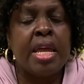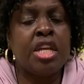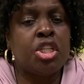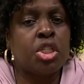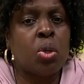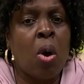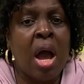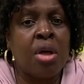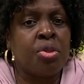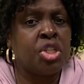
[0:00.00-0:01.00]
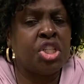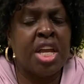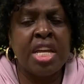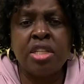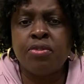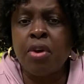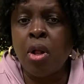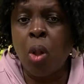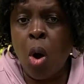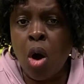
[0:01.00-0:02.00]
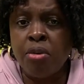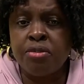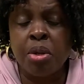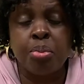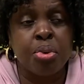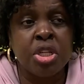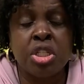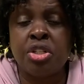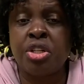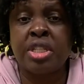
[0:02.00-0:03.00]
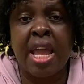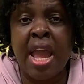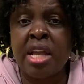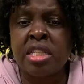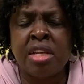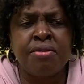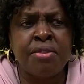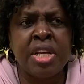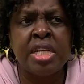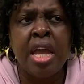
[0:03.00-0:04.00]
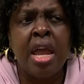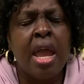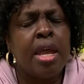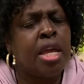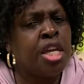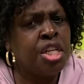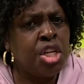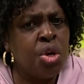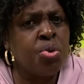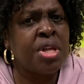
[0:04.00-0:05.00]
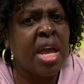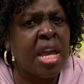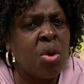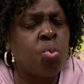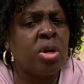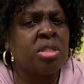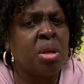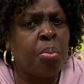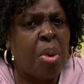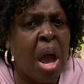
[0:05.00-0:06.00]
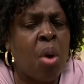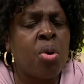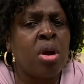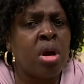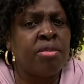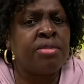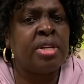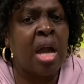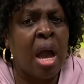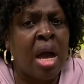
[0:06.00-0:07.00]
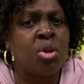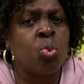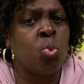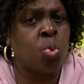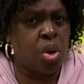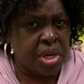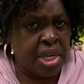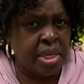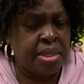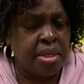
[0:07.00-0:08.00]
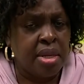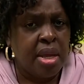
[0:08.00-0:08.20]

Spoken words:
He saw how the chains fell off the prisoners' hands and feet. He knew that it was the power of God working.